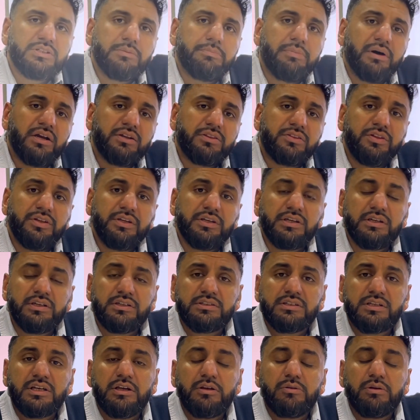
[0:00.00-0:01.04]
a bad thing,
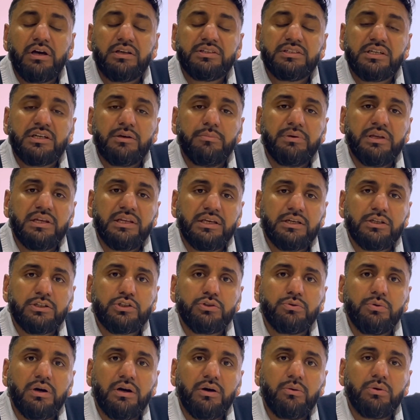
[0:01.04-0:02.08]
as it can be linked
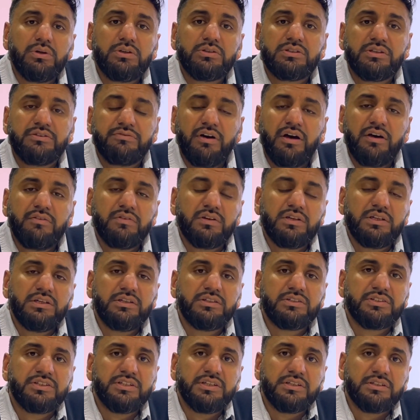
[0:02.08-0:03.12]
to our survival
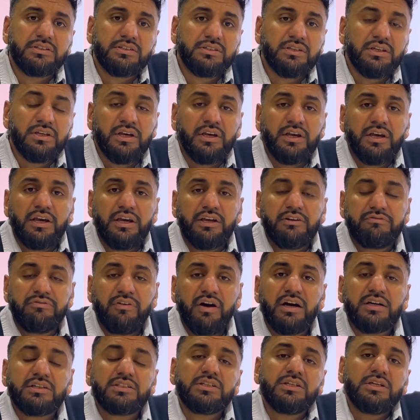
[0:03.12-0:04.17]
instincts. In
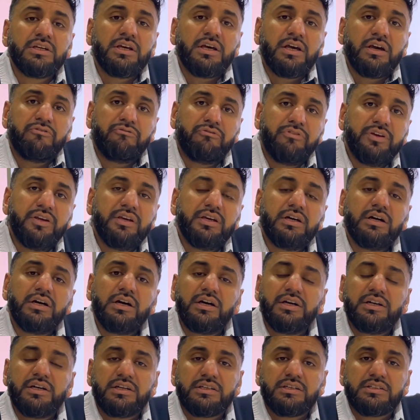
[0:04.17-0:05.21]
fact, fear
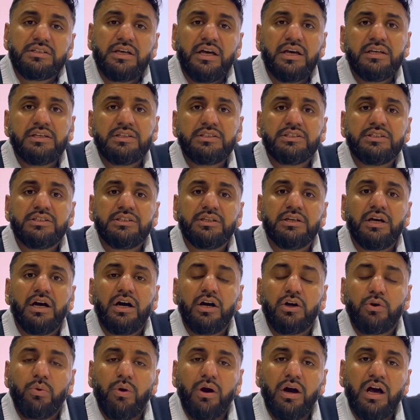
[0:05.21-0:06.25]
and anxiety are
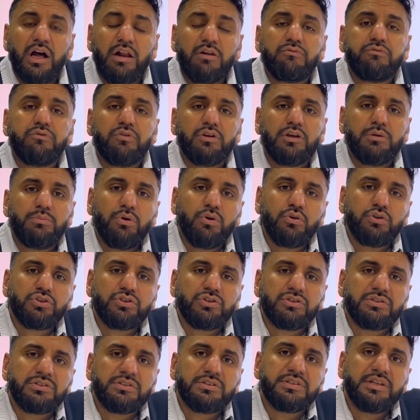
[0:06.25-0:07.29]
quite helpful
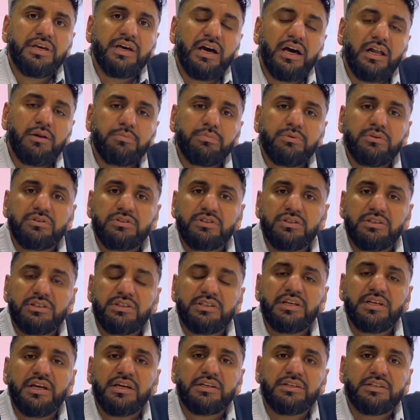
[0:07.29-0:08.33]
emotions. They help us to
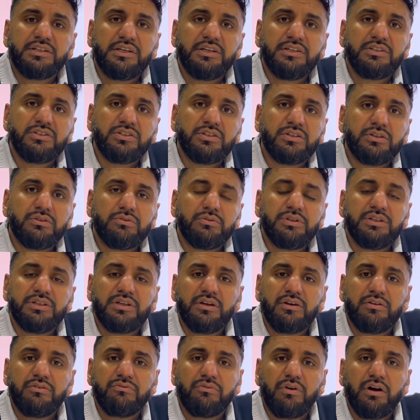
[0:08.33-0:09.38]
detect danger, read
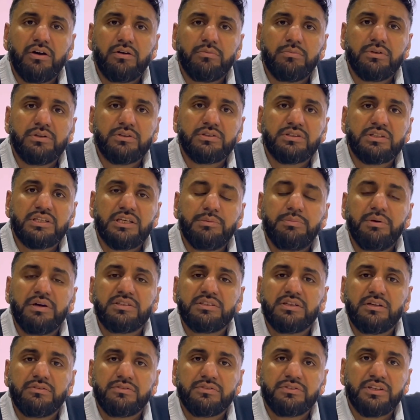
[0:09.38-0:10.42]
our environments, keep
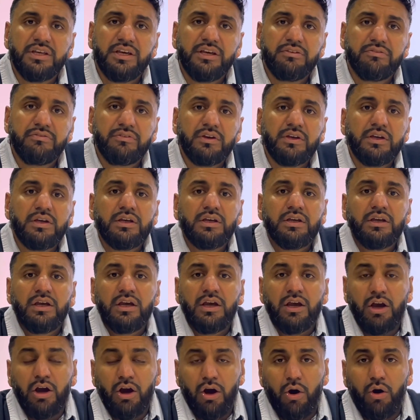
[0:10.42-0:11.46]
ourselves safe.
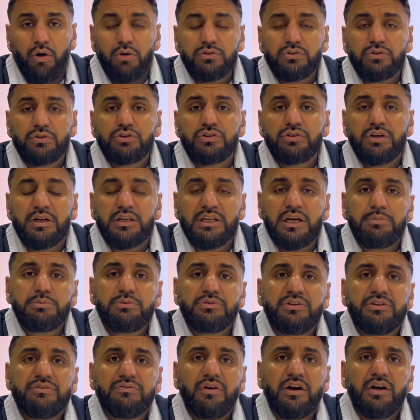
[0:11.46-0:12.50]
Also to adapt to
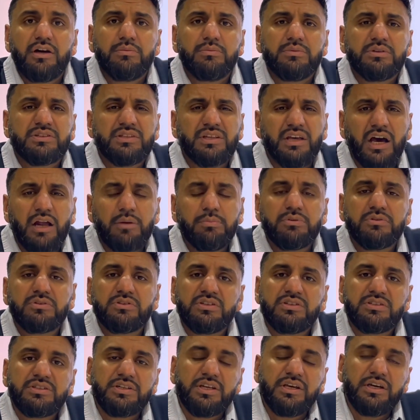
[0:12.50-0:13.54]
environments. They help us to
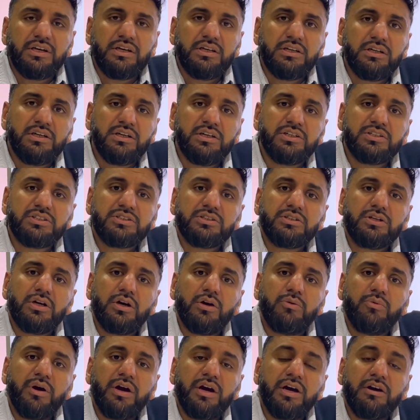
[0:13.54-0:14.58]
stay alert,
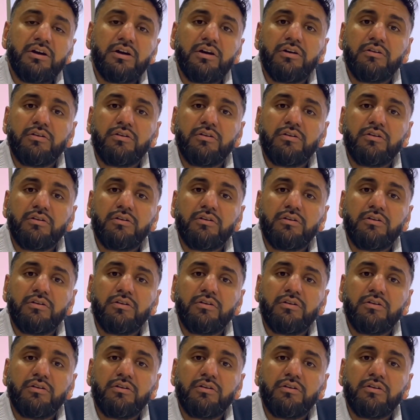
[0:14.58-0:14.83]
aware,